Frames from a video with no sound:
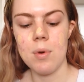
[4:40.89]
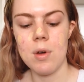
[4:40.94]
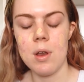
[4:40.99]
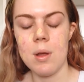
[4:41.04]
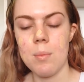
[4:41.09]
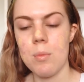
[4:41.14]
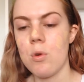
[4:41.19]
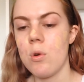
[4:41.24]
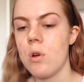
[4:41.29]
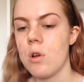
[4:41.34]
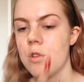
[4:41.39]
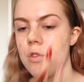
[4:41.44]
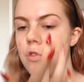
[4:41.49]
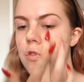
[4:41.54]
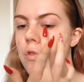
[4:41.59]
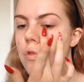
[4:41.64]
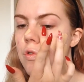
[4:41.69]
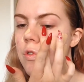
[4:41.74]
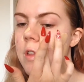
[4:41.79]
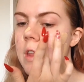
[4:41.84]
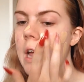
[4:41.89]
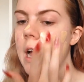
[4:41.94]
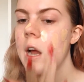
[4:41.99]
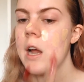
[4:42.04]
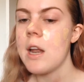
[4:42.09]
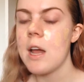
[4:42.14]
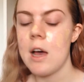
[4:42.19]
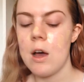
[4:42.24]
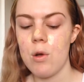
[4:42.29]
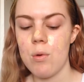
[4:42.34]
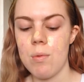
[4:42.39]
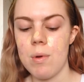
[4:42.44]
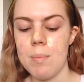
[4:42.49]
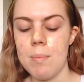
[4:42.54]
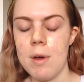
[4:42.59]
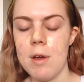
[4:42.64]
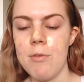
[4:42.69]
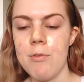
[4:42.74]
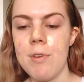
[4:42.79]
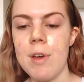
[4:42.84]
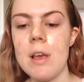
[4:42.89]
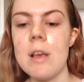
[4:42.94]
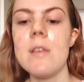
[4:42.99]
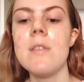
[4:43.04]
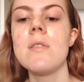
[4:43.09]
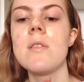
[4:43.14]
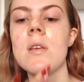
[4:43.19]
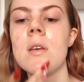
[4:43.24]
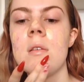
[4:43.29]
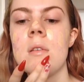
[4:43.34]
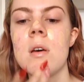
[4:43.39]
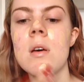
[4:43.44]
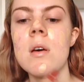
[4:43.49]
but I'm going to start out with my face.